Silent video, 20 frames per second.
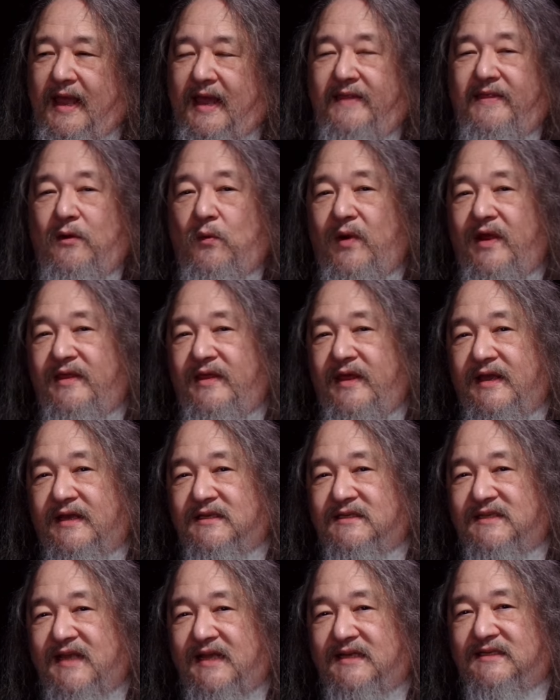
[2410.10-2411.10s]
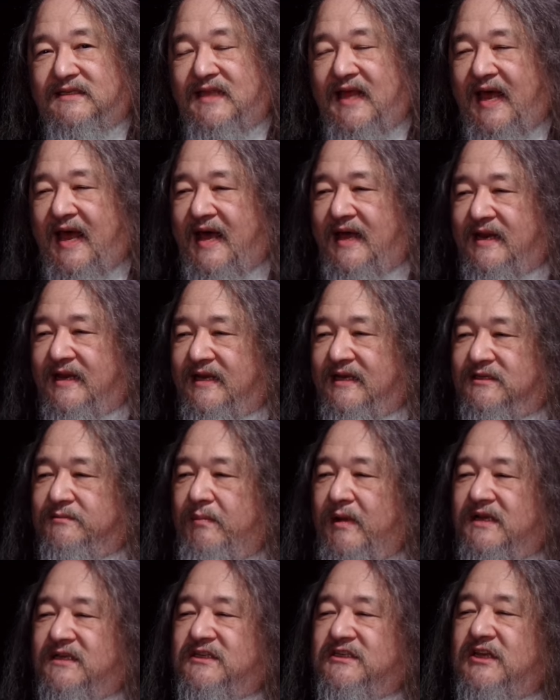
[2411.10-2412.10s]
and the way they assess that is
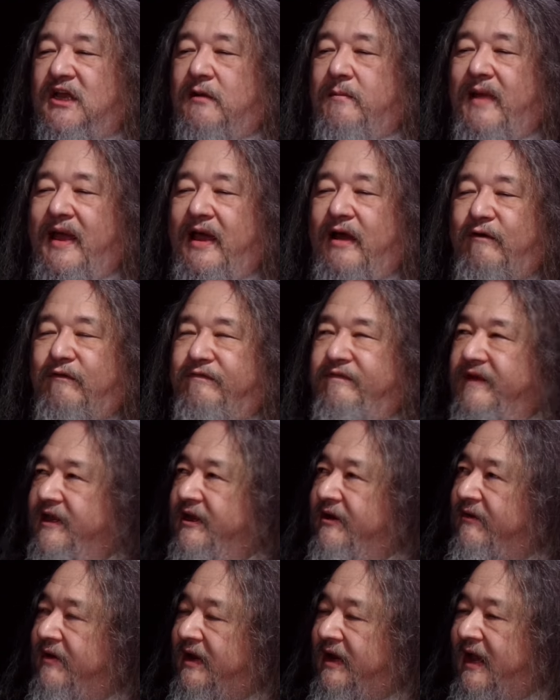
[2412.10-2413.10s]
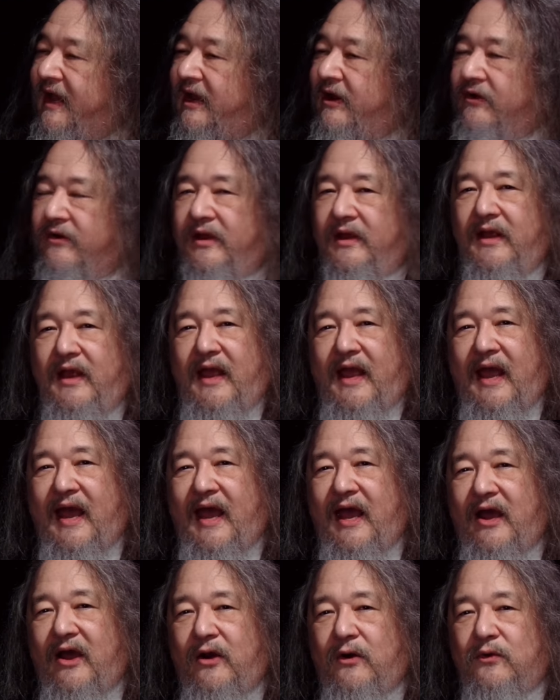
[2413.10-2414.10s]
by somehow figuring out
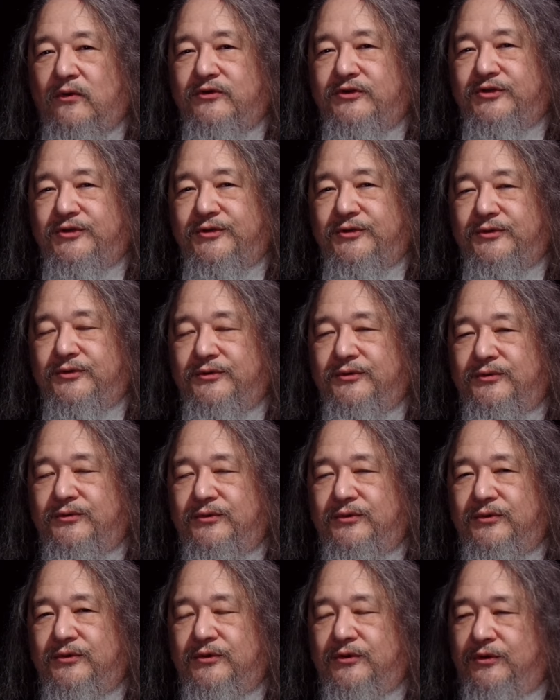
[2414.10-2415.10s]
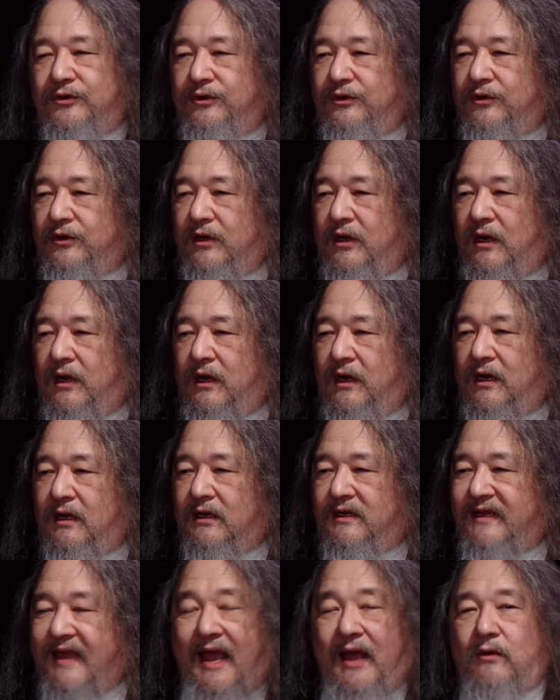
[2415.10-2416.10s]
how to
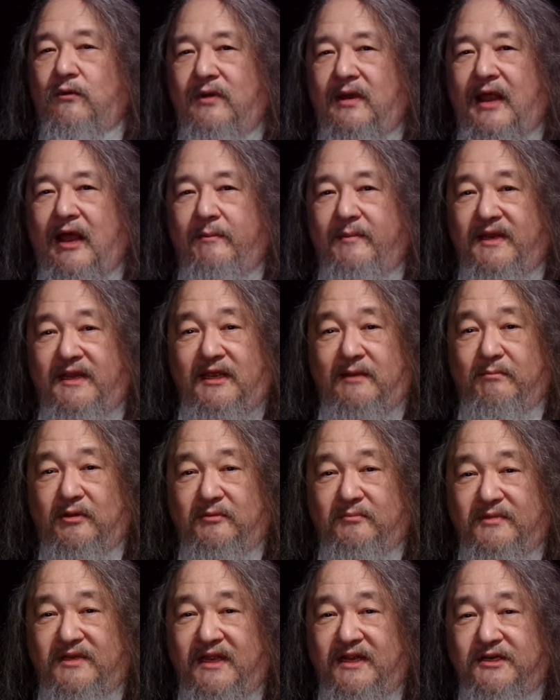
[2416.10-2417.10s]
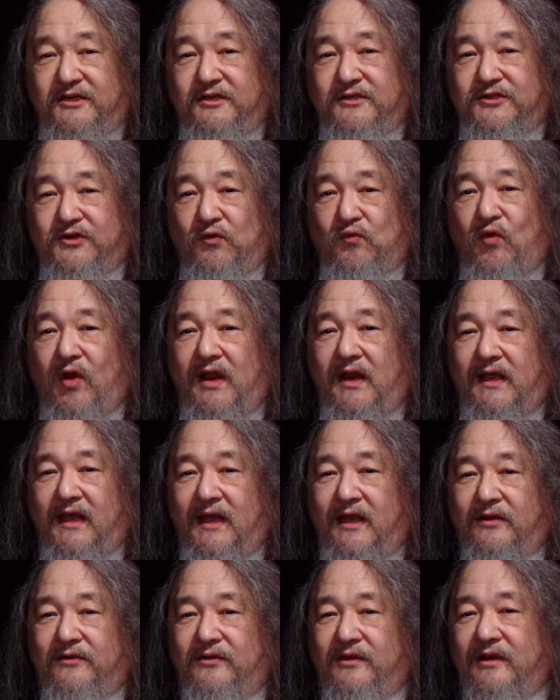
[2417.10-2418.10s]
uh, count how many implementations are running
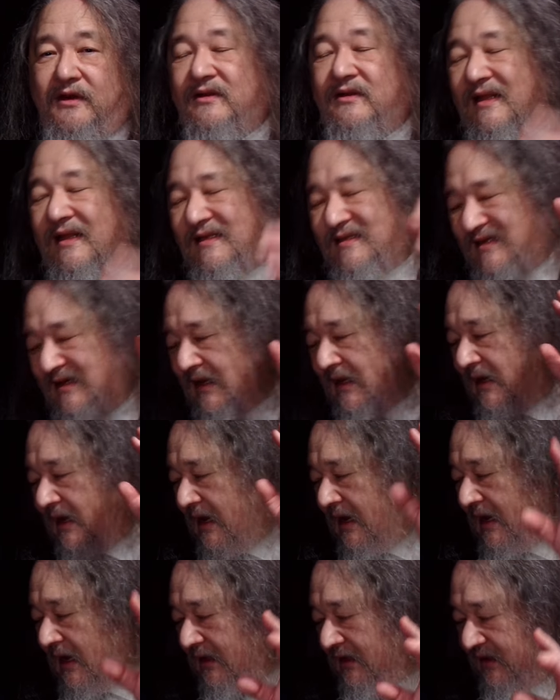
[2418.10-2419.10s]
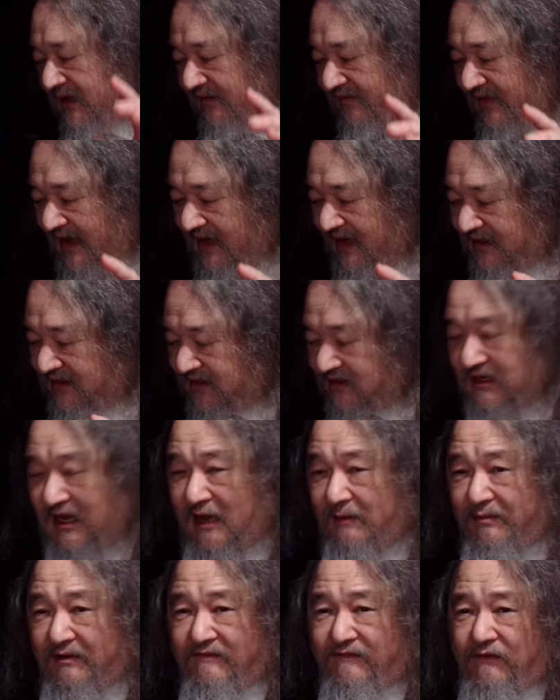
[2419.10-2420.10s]
out there. Uh, I'll leave that as a
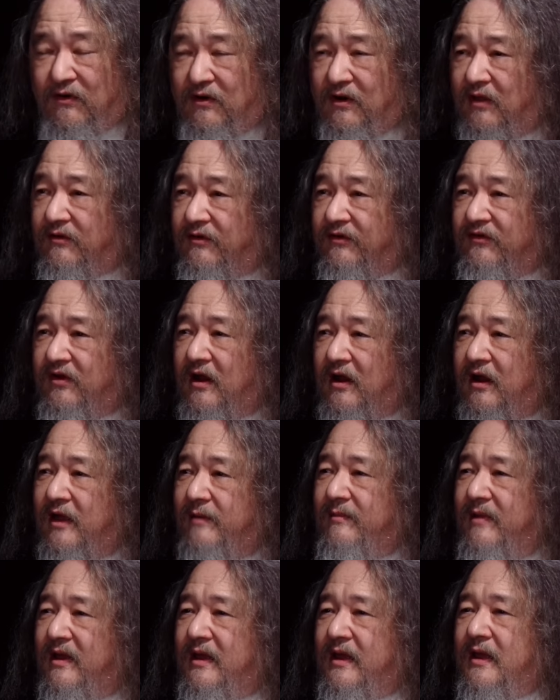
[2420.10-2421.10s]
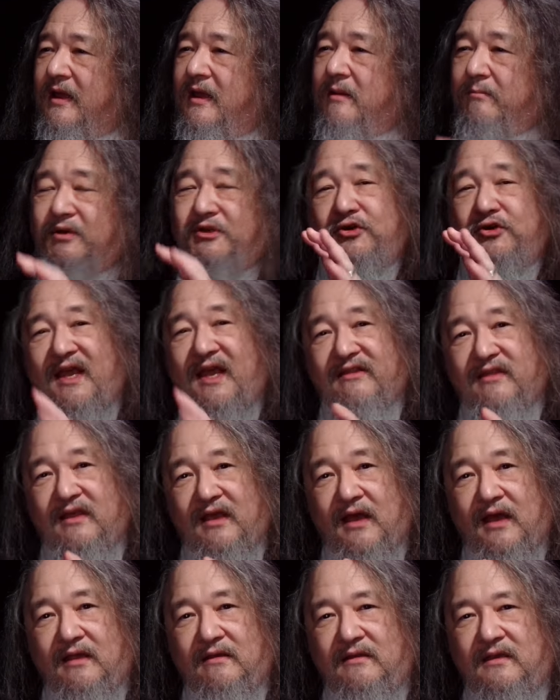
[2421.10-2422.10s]
topic for another time, but you get
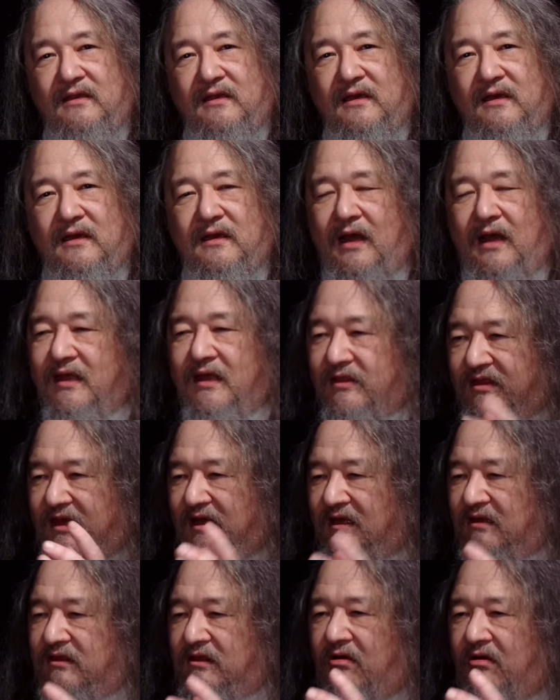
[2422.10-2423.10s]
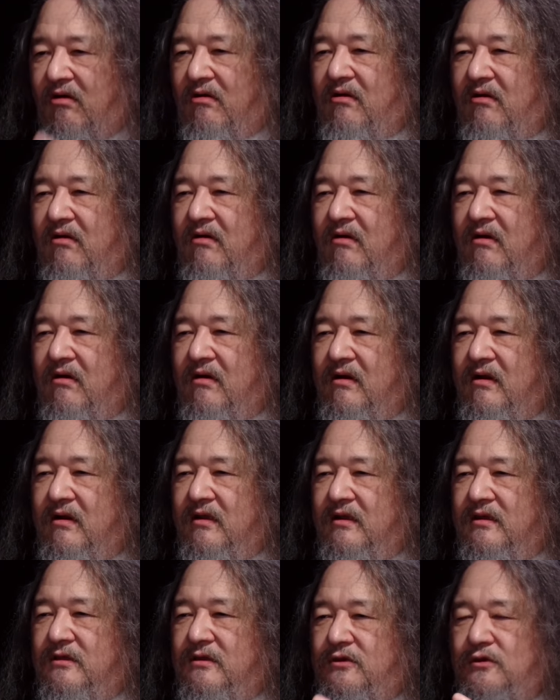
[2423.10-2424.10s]
the idea. I think there are
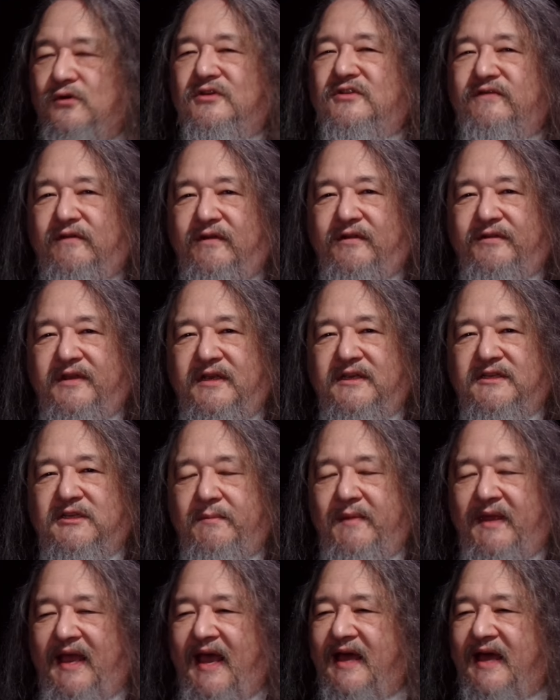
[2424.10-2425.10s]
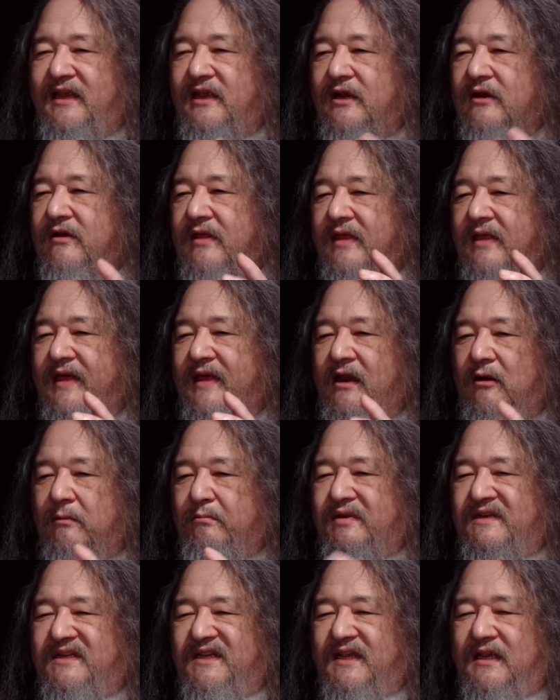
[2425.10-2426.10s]
useful things to be had here that are
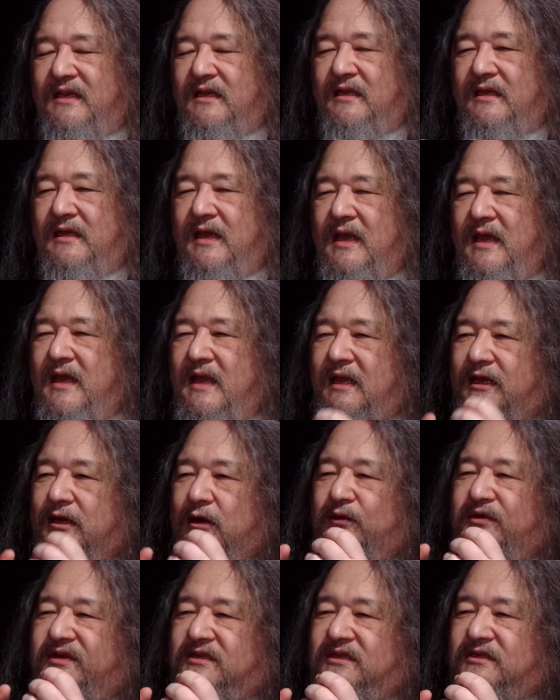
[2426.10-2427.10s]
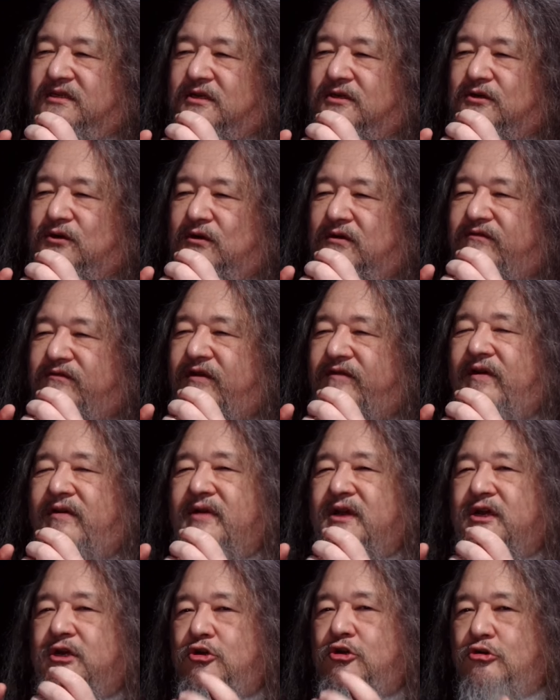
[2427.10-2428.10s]
particularly, you know, this is a sort of a
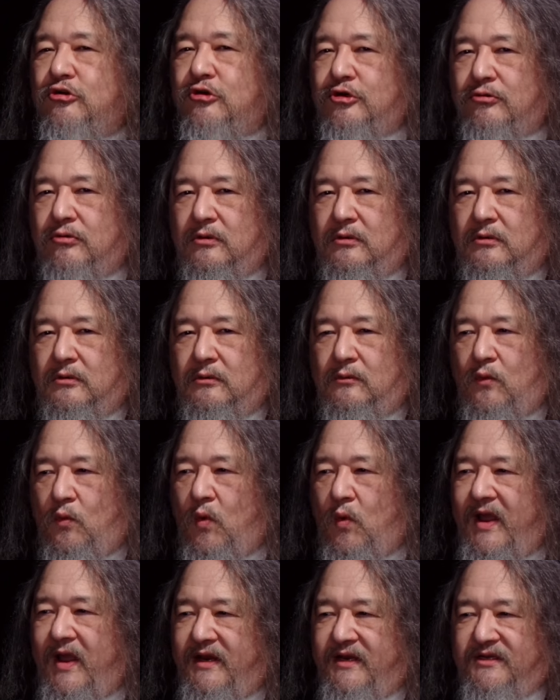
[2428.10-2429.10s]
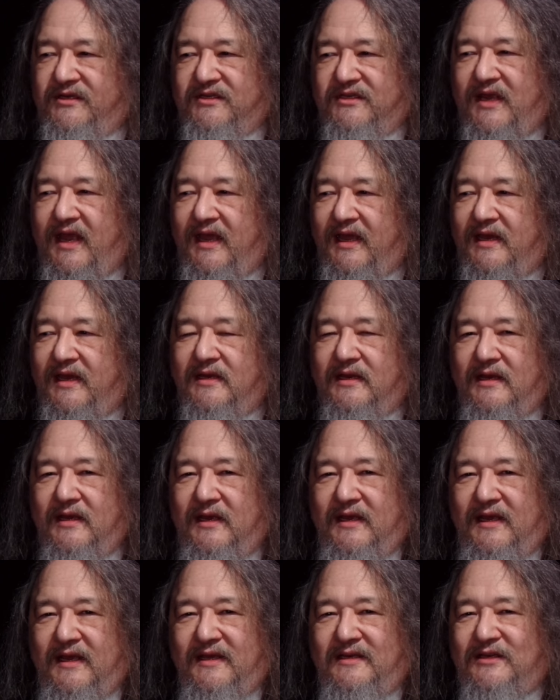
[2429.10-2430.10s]
very neutral way to say it.
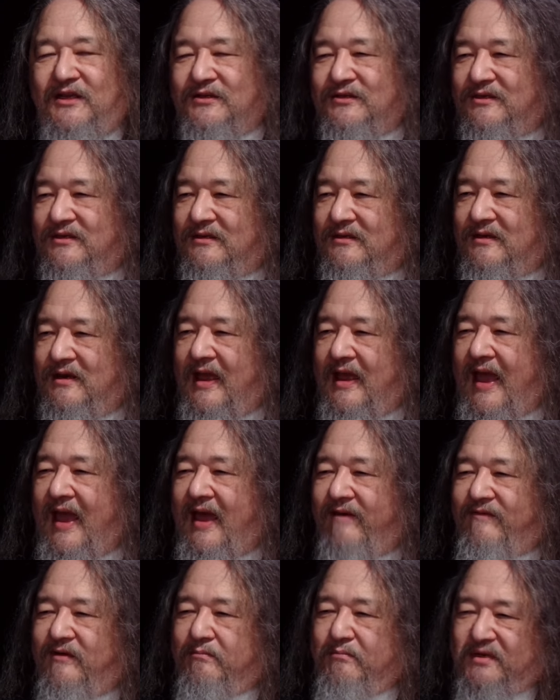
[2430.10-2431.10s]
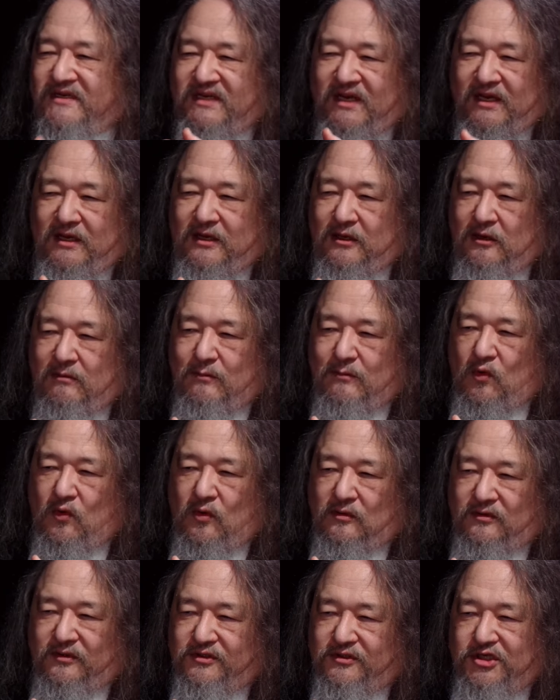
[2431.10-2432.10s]
It doesn't have a particular
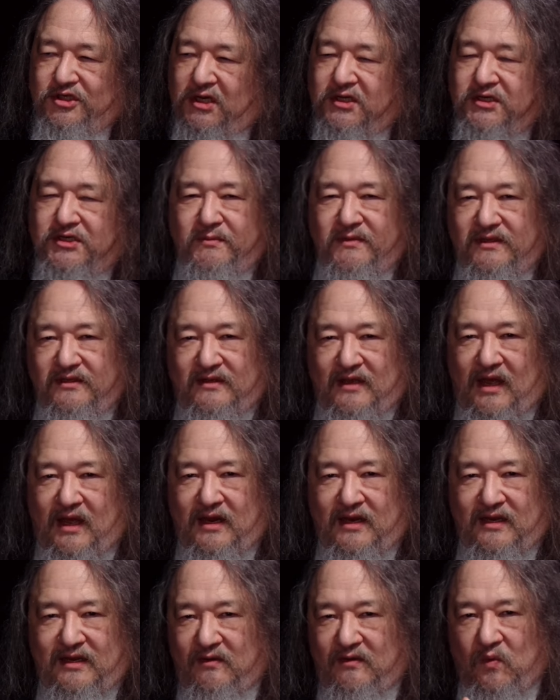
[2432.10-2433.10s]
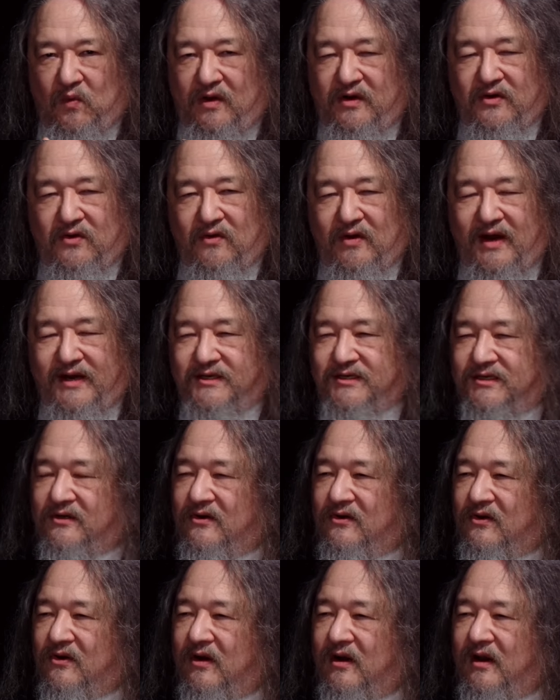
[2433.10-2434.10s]
moral judgment on it in one
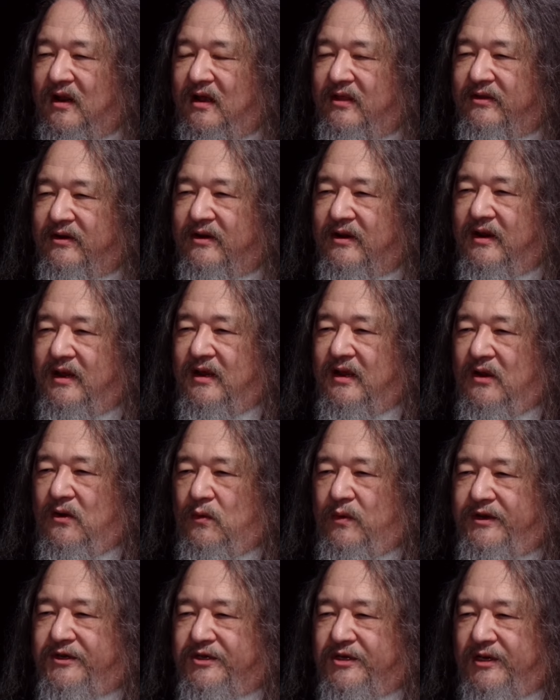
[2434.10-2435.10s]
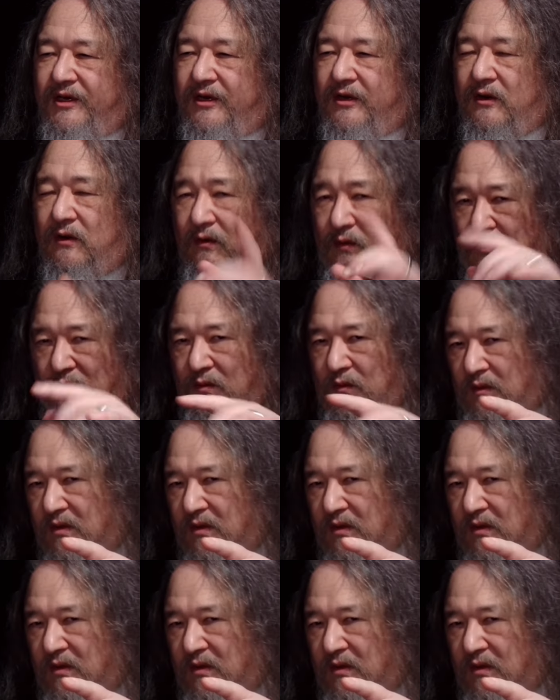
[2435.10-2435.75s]
direction or another, which, you know,